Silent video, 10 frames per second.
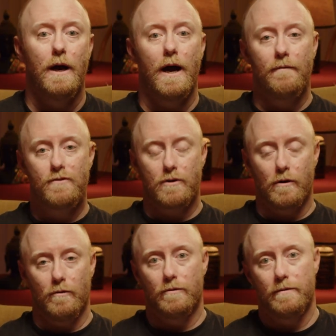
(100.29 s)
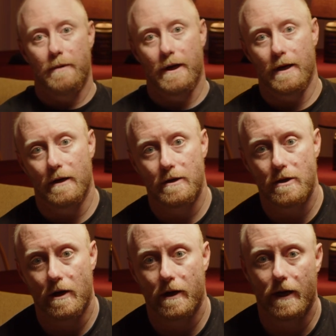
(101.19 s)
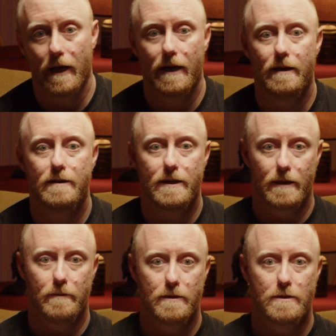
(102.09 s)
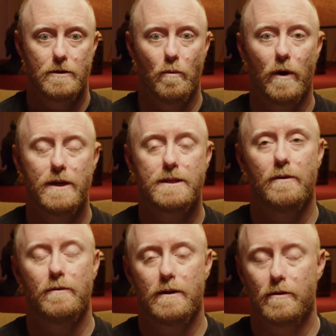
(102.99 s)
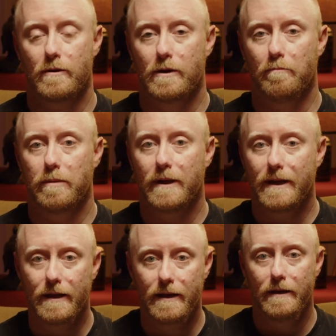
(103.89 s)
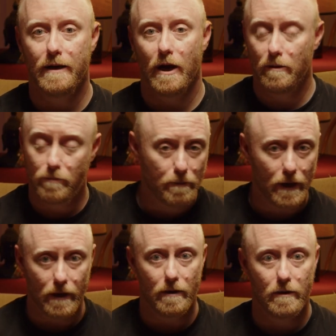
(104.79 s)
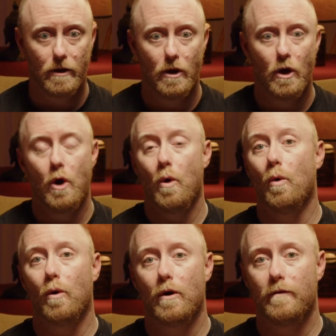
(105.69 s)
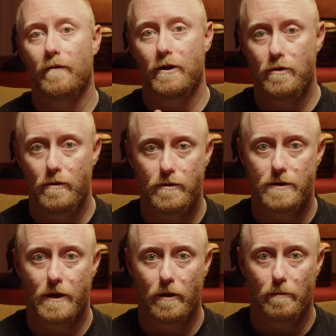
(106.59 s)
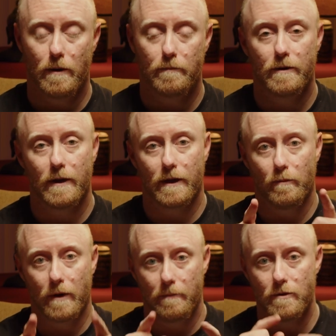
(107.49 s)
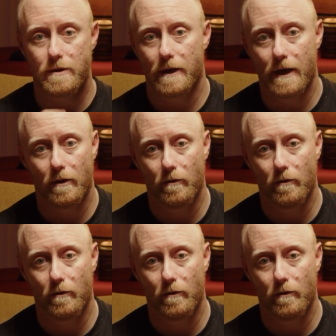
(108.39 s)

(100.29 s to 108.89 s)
I've struggled making talking head segments where I sound either completely unprepared, or if I do use a teleprompter like the one I'm using now